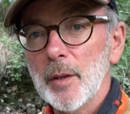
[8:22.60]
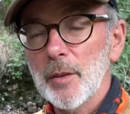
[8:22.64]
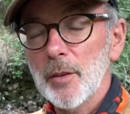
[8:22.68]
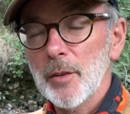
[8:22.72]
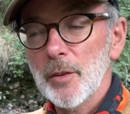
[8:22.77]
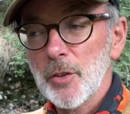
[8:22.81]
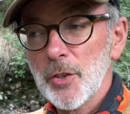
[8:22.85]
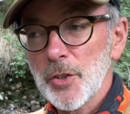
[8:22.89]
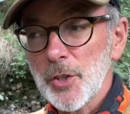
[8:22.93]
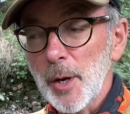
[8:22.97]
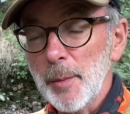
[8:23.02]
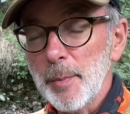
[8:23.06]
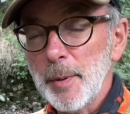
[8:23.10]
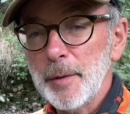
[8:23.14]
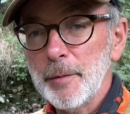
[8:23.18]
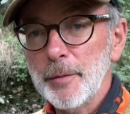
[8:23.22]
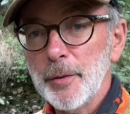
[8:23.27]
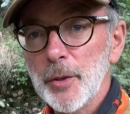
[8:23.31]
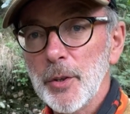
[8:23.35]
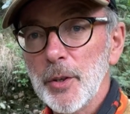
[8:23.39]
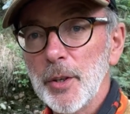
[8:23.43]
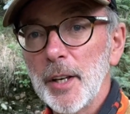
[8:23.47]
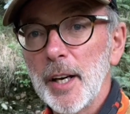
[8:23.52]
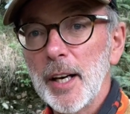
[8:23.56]
stopping for
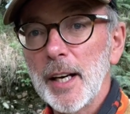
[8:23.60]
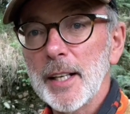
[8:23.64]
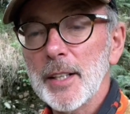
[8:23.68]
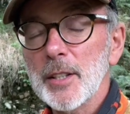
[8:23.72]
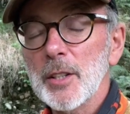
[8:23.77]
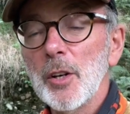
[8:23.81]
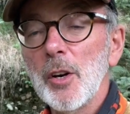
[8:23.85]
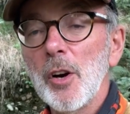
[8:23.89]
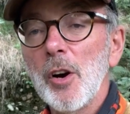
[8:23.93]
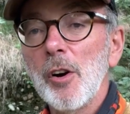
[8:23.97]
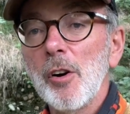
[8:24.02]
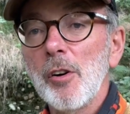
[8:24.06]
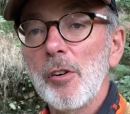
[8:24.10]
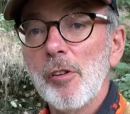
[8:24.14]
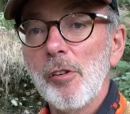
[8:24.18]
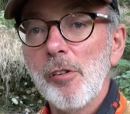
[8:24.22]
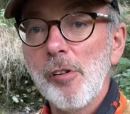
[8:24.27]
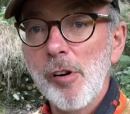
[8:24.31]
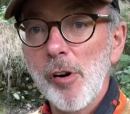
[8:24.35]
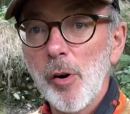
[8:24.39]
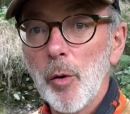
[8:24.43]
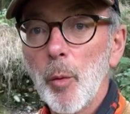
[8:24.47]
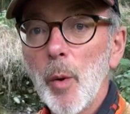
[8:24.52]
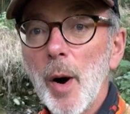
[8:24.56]
the night,
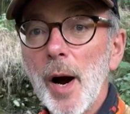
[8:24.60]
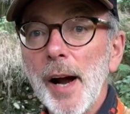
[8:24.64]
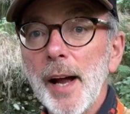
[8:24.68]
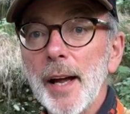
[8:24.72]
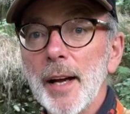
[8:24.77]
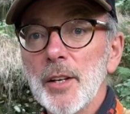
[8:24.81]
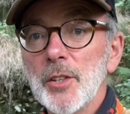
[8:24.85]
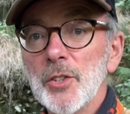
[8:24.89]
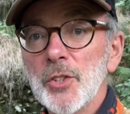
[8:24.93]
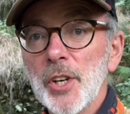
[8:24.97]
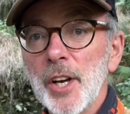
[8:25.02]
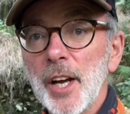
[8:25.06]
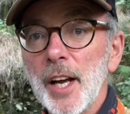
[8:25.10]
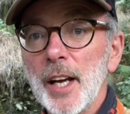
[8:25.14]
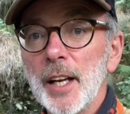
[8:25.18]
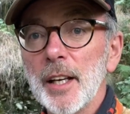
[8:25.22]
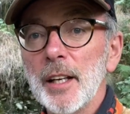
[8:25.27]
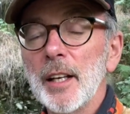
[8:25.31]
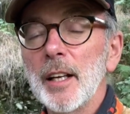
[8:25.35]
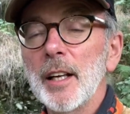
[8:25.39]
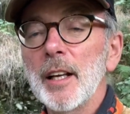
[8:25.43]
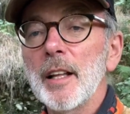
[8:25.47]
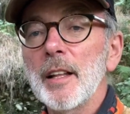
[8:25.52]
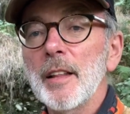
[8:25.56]
or YHA,
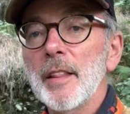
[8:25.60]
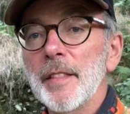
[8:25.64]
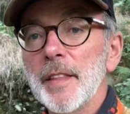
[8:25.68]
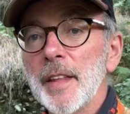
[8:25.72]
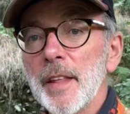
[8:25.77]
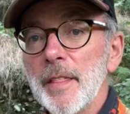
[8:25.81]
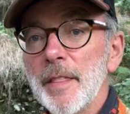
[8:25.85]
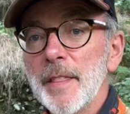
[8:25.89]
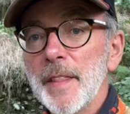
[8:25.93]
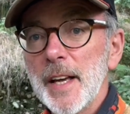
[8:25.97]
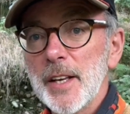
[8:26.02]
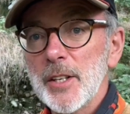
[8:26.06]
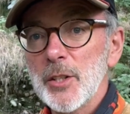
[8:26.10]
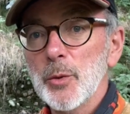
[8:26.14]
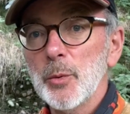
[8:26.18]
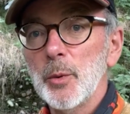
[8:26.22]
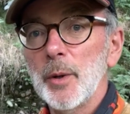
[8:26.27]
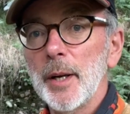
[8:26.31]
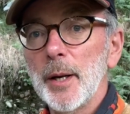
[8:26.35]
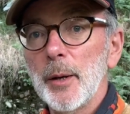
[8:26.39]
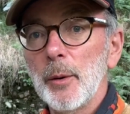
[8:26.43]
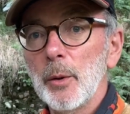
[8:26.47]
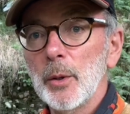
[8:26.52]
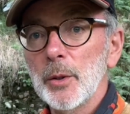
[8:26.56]
then that's what
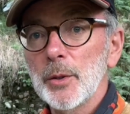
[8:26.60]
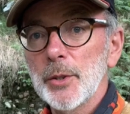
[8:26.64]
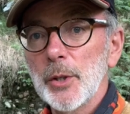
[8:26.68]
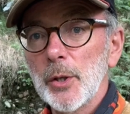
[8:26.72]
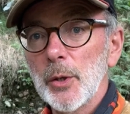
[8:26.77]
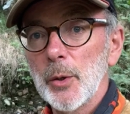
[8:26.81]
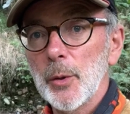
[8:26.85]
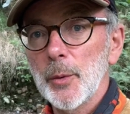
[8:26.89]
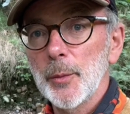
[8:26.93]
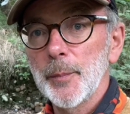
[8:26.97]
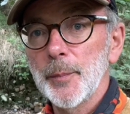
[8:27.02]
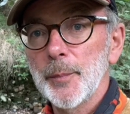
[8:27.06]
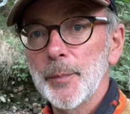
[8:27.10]
I will do.